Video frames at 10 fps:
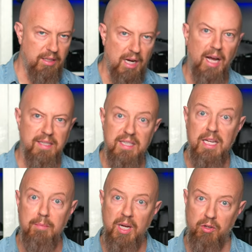not
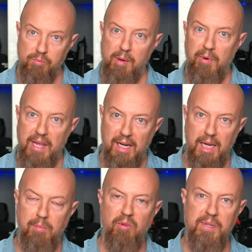D, because remember that
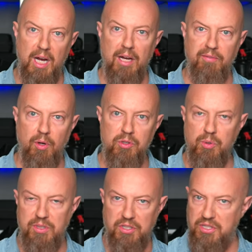came from the iPhone,
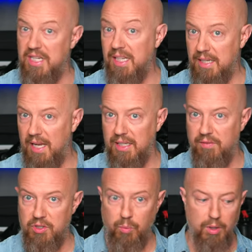so it doesn't need any
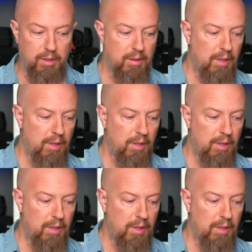of this work,